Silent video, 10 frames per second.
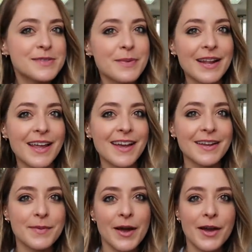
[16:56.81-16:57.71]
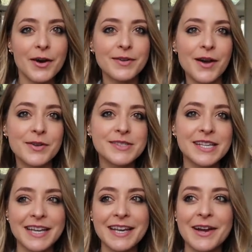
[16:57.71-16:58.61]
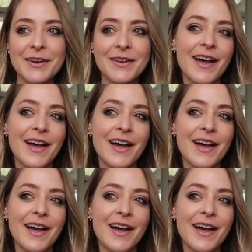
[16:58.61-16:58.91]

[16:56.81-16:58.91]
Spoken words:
It's a bit like my alter ego